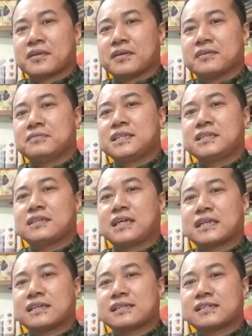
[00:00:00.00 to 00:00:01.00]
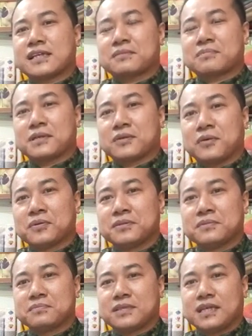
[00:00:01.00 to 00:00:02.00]
very rightly said by
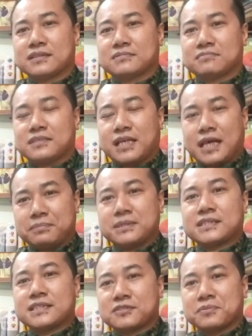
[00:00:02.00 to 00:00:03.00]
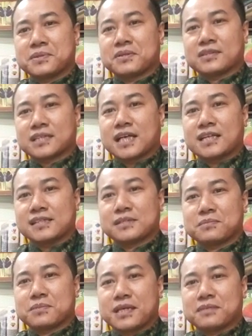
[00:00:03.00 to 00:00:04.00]
Odom that habitat of an
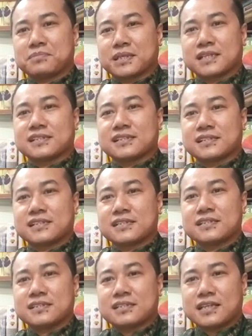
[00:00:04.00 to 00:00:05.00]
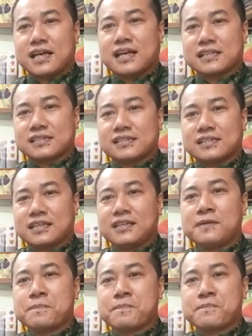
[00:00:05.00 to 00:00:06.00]
organism can be considered as the
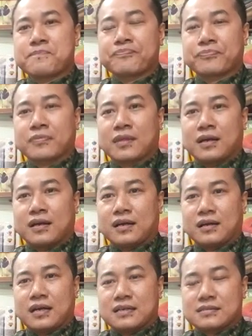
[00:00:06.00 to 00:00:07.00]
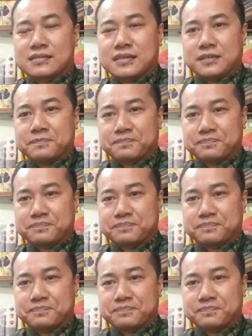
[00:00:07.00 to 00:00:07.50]
uh, as the